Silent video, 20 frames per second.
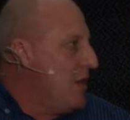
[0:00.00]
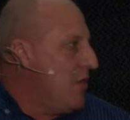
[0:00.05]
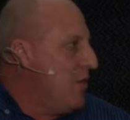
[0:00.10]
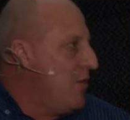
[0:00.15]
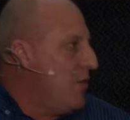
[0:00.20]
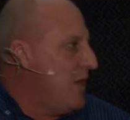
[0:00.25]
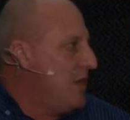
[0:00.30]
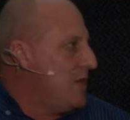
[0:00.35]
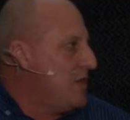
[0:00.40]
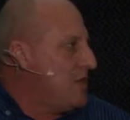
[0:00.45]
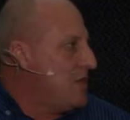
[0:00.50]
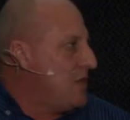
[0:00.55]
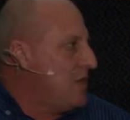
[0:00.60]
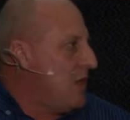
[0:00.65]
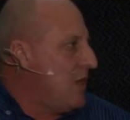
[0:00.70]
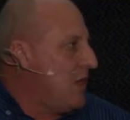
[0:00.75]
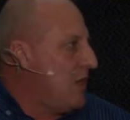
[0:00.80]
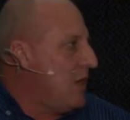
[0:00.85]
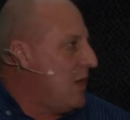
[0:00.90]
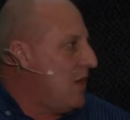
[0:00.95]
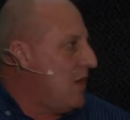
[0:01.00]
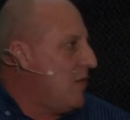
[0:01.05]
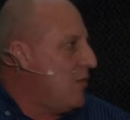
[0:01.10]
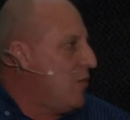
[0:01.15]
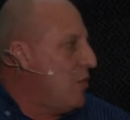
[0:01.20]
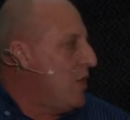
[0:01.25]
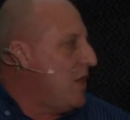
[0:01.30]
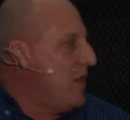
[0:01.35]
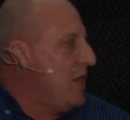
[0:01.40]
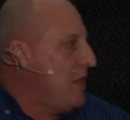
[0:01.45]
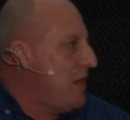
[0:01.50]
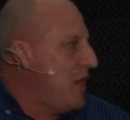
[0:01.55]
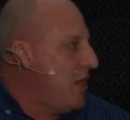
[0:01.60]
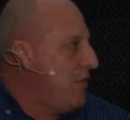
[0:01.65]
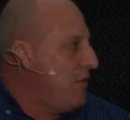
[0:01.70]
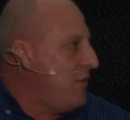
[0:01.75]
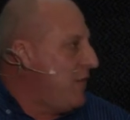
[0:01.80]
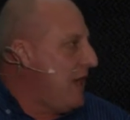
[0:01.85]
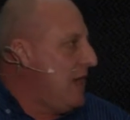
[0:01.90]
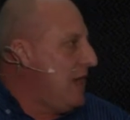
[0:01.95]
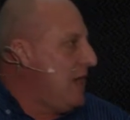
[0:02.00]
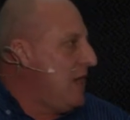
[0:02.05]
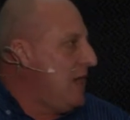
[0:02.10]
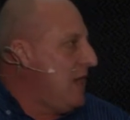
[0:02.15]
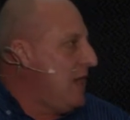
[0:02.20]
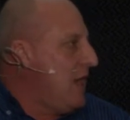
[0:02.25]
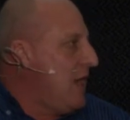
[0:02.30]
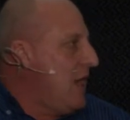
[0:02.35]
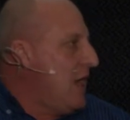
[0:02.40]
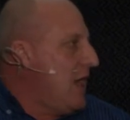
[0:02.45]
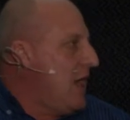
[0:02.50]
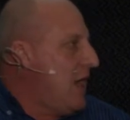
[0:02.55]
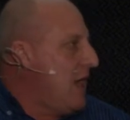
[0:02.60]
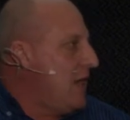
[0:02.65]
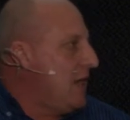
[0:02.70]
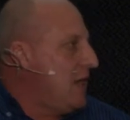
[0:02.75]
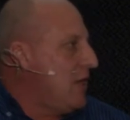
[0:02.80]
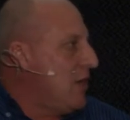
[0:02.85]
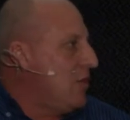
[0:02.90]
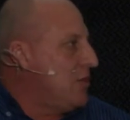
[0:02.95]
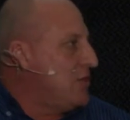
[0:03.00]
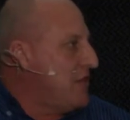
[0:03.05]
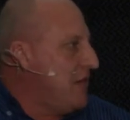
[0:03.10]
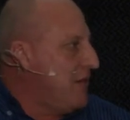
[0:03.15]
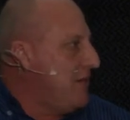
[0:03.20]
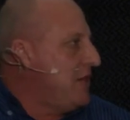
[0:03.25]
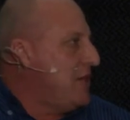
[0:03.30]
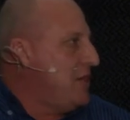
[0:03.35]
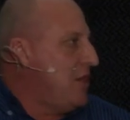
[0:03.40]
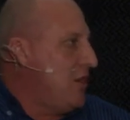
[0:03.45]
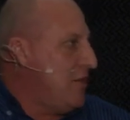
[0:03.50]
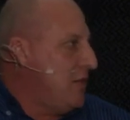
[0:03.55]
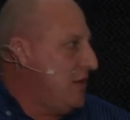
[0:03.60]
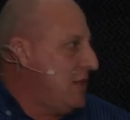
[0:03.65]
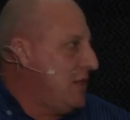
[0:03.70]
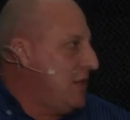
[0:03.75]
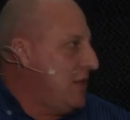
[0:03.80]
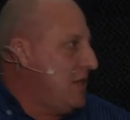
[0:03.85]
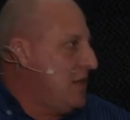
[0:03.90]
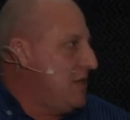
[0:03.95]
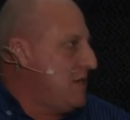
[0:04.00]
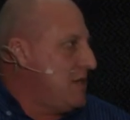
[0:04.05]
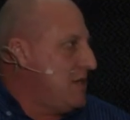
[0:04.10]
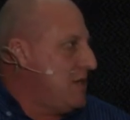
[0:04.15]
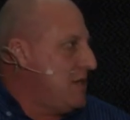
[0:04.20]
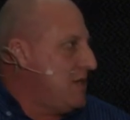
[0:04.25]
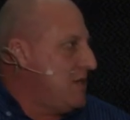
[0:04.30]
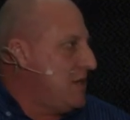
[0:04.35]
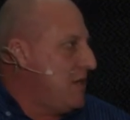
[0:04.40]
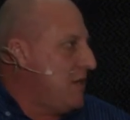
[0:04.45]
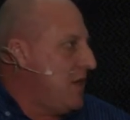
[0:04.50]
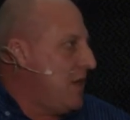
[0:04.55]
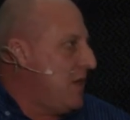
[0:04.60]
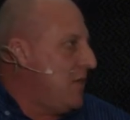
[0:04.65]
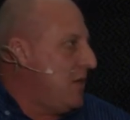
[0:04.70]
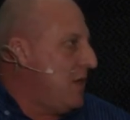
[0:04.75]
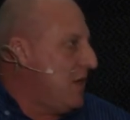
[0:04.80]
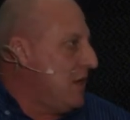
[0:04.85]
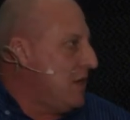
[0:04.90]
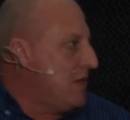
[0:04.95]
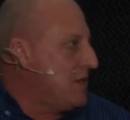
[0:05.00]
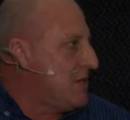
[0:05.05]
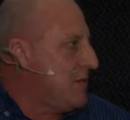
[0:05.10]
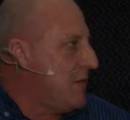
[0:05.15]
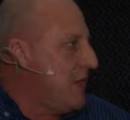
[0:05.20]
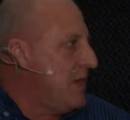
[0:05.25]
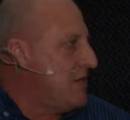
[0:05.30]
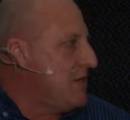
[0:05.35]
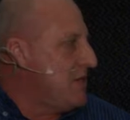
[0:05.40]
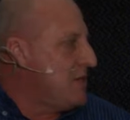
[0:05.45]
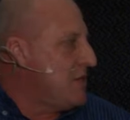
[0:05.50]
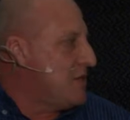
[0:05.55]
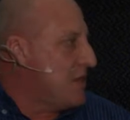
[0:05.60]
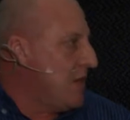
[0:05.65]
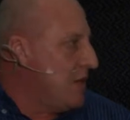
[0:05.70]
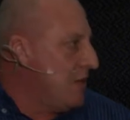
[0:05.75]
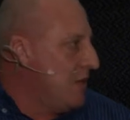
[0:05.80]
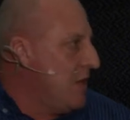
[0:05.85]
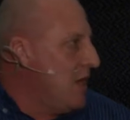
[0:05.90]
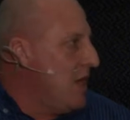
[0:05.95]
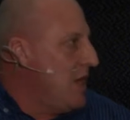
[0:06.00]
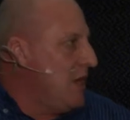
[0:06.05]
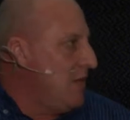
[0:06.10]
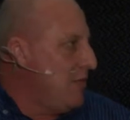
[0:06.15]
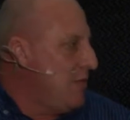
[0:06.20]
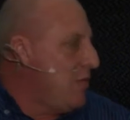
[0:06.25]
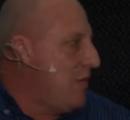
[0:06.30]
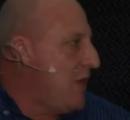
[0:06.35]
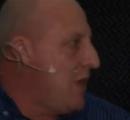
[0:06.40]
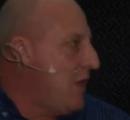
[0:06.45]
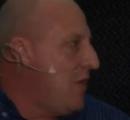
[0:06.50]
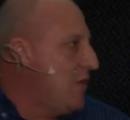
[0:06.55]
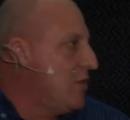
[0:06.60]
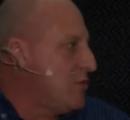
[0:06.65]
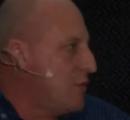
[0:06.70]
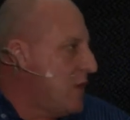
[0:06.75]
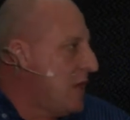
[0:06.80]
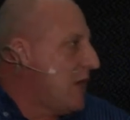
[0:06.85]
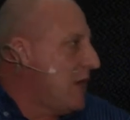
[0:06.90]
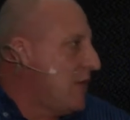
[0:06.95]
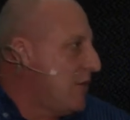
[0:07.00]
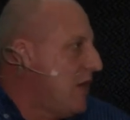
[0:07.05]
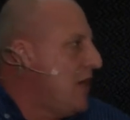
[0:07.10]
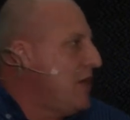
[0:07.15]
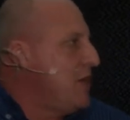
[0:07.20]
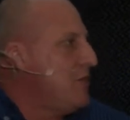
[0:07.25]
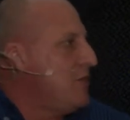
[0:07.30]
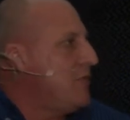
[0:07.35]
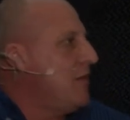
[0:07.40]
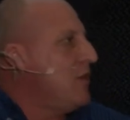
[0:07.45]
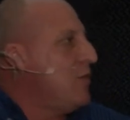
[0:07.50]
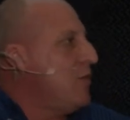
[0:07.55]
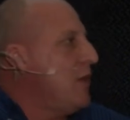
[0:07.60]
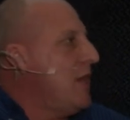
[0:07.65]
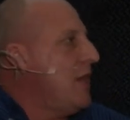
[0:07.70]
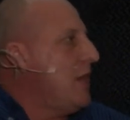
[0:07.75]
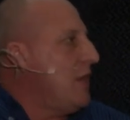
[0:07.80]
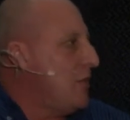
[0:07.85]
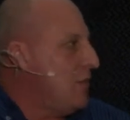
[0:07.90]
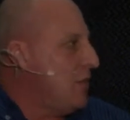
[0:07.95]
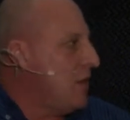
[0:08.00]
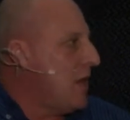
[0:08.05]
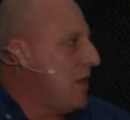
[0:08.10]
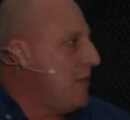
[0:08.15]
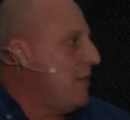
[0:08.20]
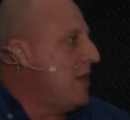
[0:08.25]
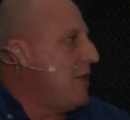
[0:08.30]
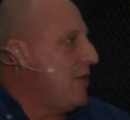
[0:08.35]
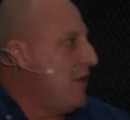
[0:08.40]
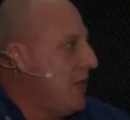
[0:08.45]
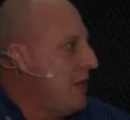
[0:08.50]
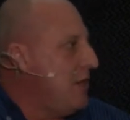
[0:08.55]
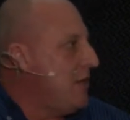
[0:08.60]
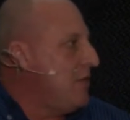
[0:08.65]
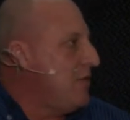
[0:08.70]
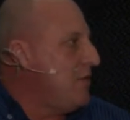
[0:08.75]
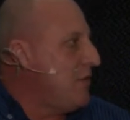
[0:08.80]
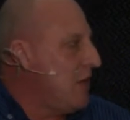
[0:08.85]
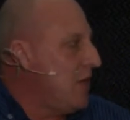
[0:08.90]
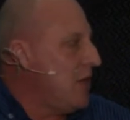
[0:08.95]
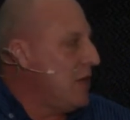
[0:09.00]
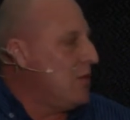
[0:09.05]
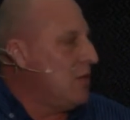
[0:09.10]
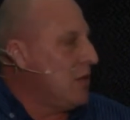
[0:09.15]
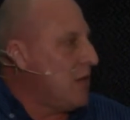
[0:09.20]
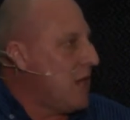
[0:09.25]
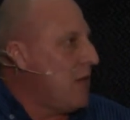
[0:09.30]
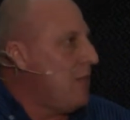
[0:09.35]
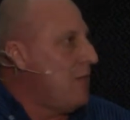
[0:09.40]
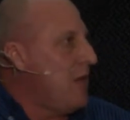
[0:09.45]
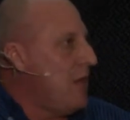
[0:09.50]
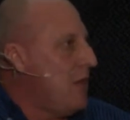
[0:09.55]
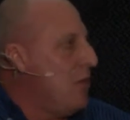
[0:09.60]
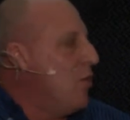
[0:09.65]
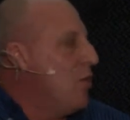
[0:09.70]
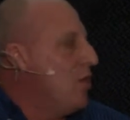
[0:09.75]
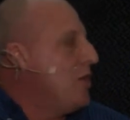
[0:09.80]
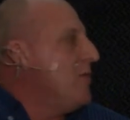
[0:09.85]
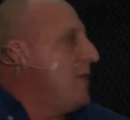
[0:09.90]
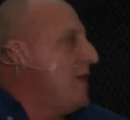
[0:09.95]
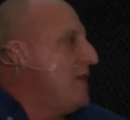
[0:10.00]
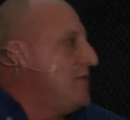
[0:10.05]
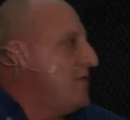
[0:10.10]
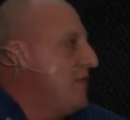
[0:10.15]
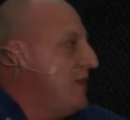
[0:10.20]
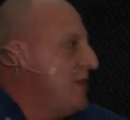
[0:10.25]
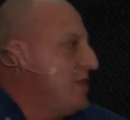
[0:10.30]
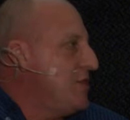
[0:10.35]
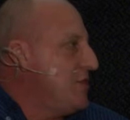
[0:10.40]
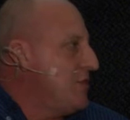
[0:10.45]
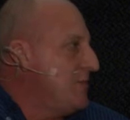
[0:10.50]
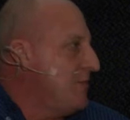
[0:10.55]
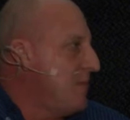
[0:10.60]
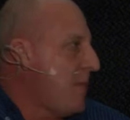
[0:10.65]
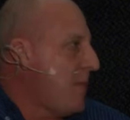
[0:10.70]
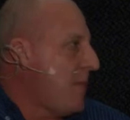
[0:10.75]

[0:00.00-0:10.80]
which are more eco-friendly, and the longevity of it is incredible, and it's amazing. So if you buy a Swartland ready-to-fit window, it will come in a water-based finish.